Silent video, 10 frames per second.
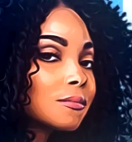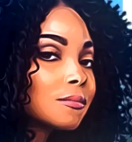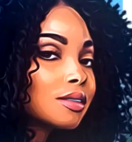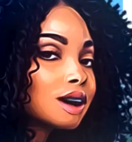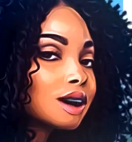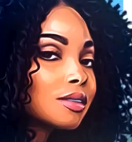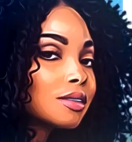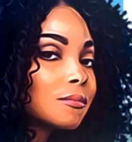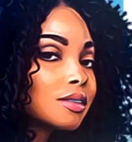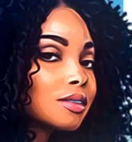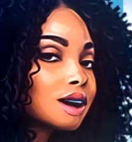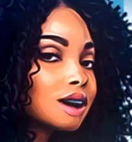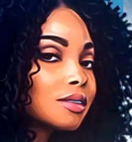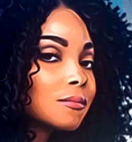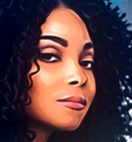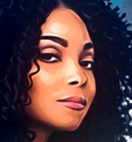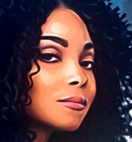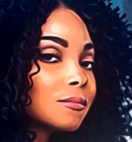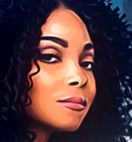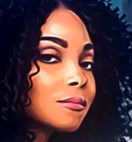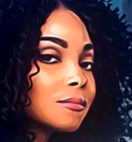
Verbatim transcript: So then she read her letter to her younger